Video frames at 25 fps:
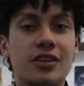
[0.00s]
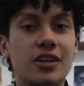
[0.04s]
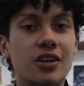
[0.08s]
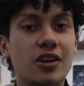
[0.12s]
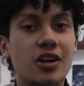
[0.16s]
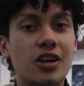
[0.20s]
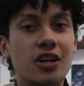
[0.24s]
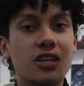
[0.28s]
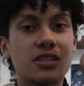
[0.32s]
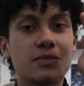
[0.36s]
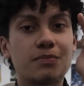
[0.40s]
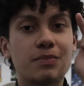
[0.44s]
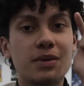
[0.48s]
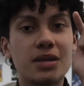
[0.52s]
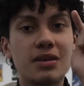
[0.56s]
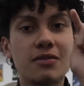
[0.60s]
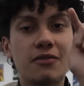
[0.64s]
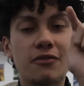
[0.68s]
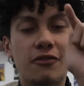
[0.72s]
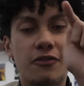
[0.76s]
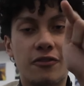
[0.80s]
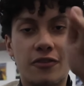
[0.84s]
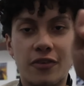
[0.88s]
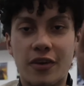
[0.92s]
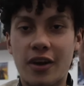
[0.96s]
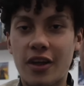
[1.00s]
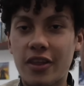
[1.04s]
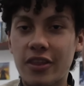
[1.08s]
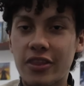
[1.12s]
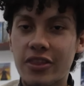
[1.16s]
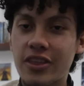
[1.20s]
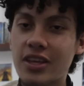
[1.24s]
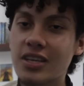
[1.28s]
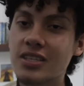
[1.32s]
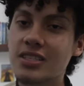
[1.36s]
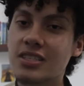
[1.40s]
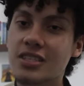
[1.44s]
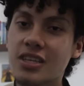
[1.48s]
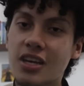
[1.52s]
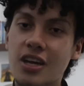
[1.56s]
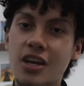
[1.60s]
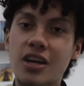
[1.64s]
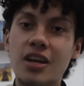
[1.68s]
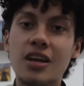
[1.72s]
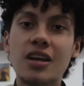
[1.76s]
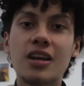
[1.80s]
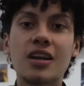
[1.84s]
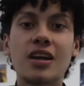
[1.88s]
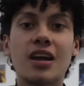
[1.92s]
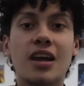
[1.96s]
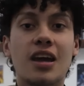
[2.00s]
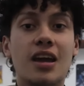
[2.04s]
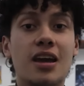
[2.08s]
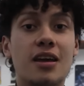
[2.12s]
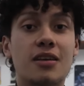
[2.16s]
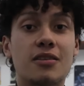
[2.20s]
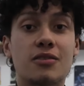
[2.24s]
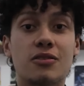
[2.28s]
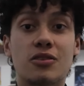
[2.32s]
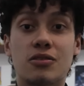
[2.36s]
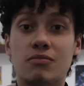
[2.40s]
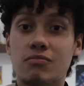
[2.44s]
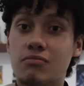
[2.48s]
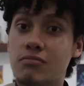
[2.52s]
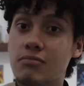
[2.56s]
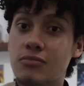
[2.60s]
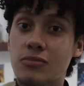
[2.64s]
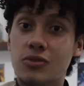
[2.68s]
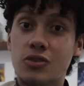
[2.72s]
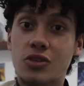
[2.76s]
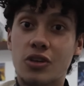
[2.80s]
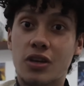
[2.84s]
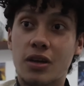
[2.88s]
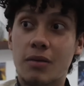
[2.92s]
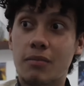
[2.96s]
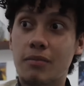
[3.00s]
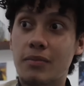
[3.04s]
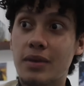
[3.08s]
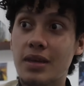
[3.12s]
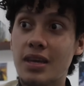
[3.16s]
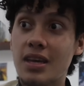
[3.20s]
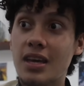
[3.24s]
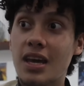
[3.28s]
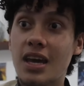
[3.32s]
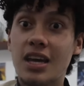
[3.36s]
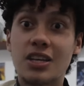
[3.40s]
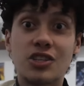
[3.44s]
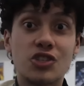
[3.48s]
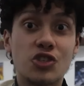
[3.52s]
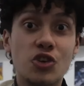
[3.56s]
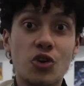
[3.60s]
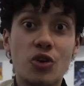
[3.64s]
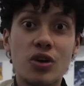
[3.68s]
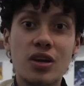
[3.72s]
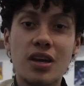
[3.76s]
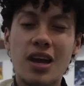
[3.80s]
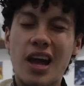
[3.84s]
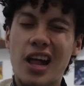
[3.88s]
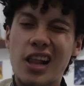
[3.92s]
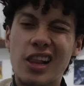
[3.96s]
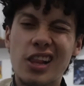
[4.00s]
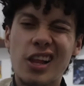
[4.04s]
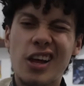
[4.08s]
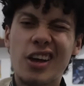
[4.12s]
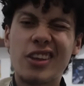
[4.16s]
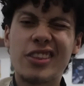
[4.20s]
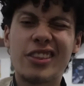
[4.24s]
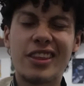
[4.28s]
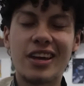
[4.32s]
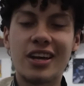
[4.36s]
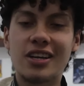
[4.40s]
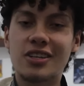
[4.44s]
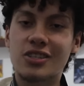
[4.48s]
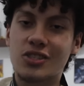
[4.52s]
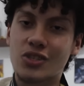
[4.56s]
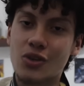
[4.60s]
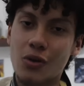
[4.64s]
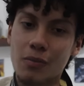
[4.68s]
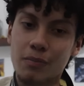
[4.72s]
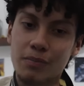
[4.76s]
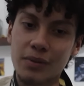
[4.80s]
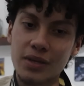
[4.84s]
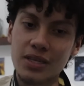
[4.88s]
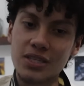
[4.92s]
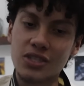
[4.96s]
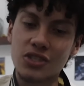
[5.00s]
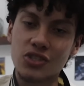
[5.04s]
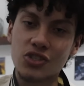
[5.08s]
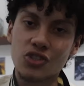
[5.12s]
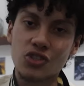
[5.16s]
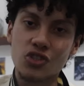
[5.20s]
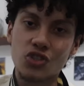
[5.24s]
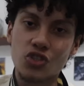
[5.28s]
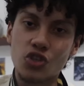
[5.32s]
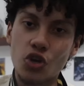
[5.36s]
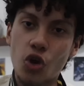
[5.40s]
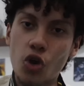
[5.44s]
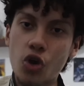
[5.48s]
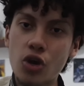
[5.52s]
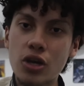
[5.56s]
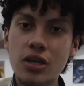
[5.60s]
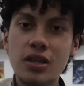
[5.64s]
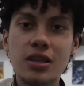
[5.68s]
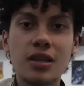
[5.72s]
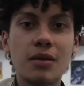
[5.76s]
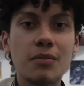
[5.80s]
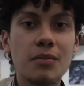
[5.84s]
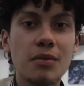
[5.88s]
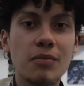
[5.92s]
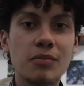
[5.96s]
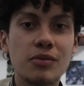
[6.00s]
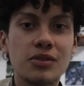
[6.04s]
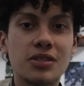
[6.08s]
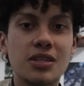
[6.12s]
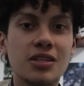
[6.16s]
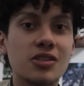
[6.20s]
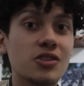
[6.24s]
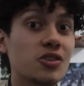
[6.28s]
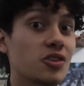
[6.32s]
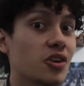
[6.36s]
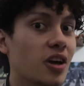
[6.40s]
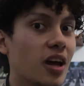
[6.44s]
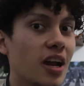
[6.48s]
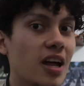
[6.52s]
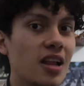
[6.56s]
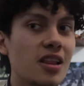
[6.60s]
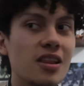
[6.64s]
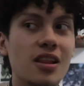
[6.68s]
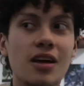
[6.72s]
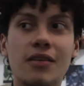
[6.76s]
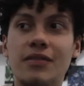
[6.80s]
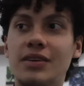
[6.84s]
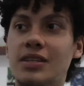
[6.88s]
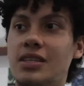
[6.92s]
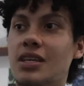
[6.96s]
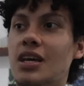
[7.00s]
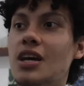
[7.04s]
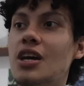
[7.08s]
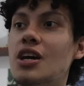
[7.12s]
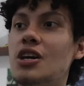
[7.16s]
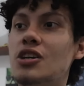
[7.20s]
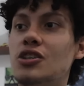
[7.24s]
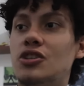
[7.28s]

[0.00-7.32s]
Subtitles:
There are gonna be fun things there and you can be enjoy a lot there. So please join the members section, you're gonna love it.